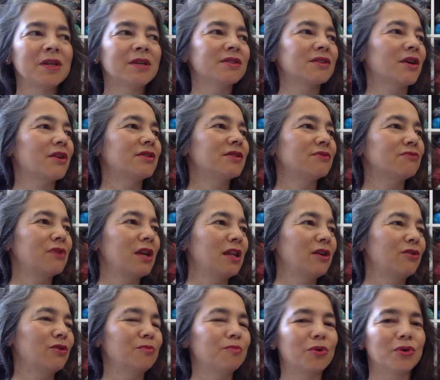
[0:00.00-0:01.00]
So it's a really
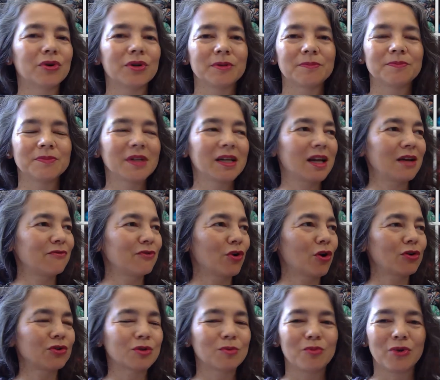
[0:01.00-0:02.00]
good book, and I
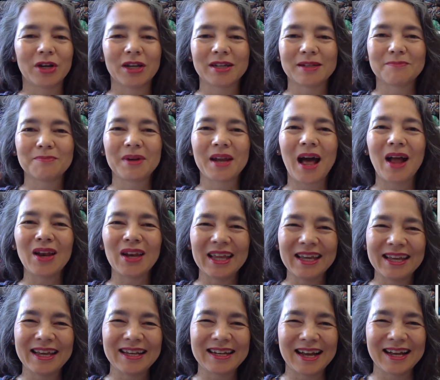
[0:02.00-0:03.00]
forgot to bring it, but I'll
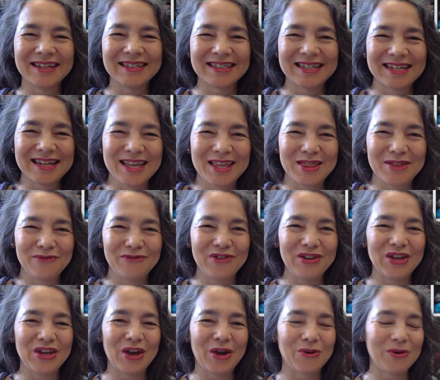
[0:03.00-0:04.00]
link it underneath the
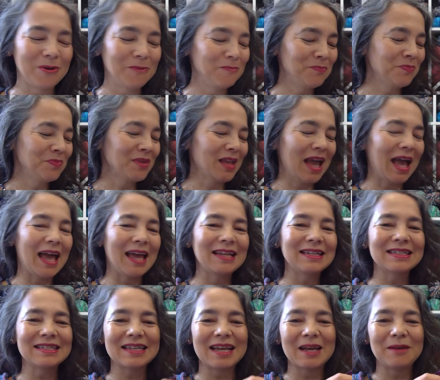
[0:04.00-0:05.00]
video.
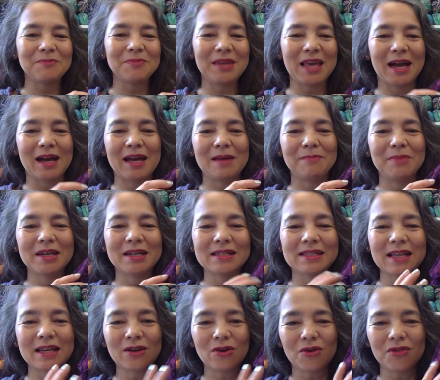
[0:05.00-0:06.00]
And
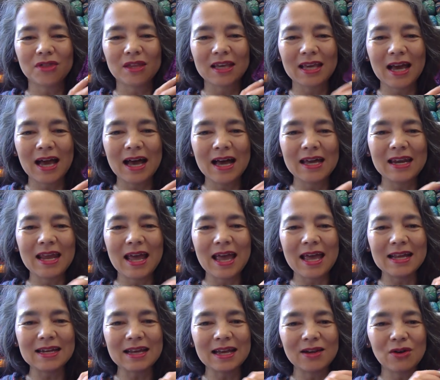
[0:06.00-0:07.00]
because I got the yarn
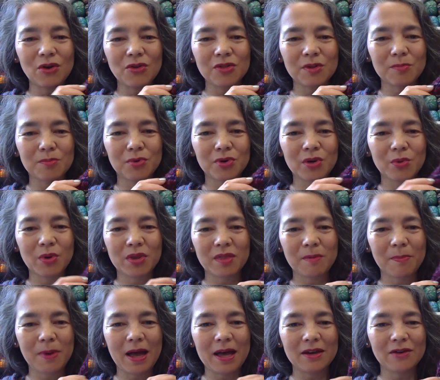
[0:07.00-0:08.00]
and I got the book with a
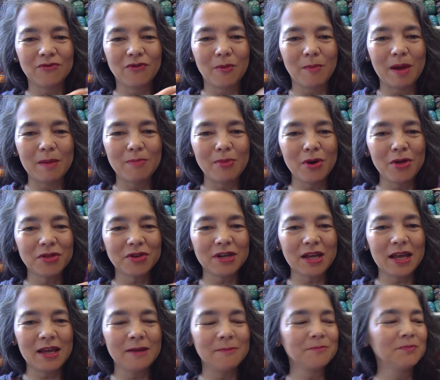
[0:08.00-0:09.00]
pattern for my
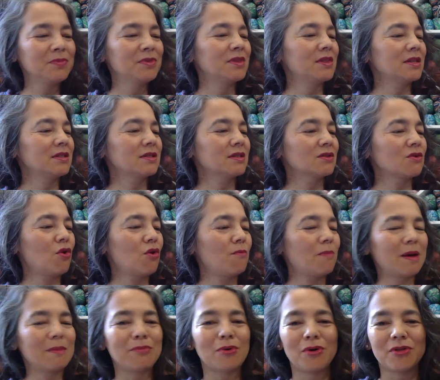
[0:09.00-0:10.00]
birthday, this is called
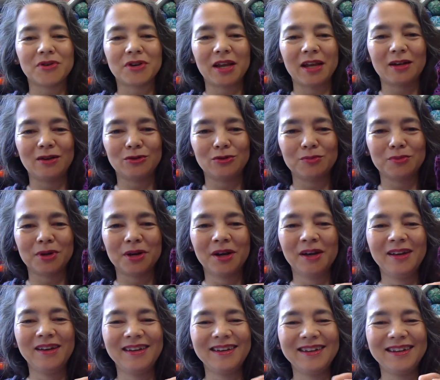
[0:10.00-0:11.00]
my birthday loop
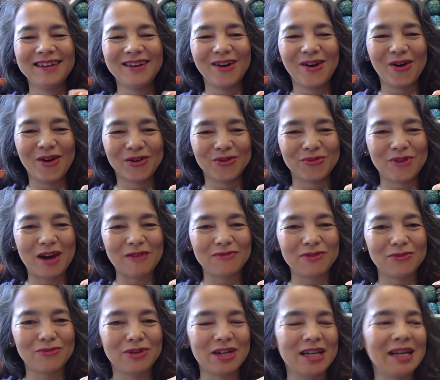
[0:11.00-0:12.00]
on
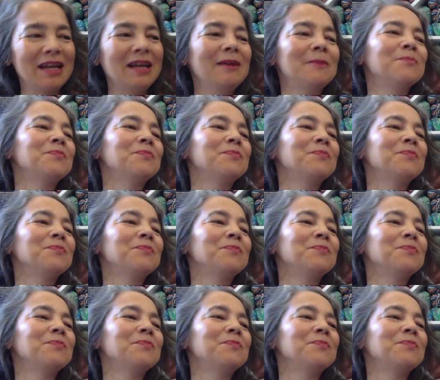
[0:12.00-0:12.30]
Ravelry.